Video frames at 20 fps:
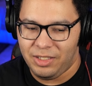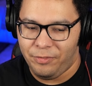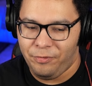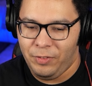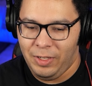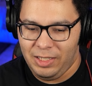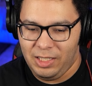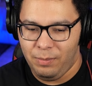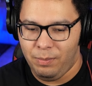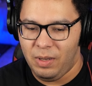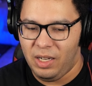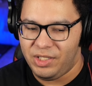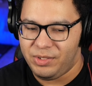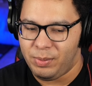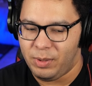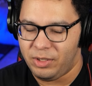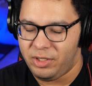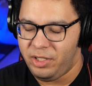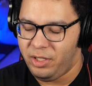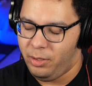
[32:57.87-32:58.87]
$50
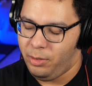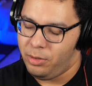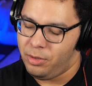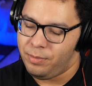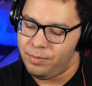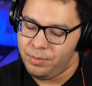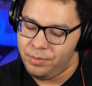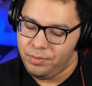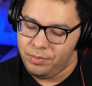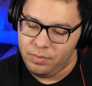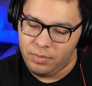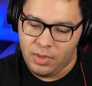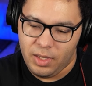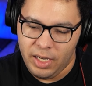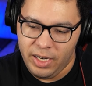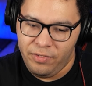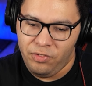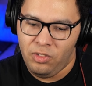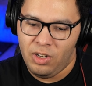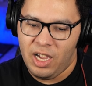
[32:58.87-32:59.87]
per tooth.
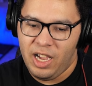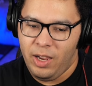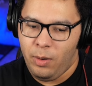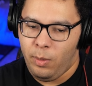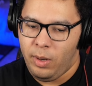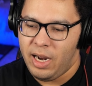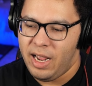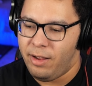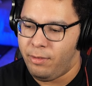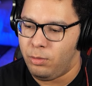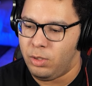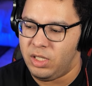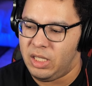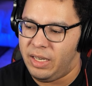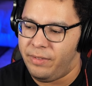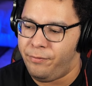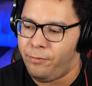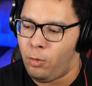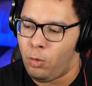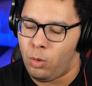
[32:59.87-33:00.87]
If not, we would have just
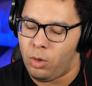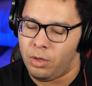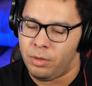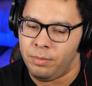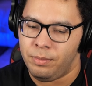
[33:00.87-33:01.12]
have four.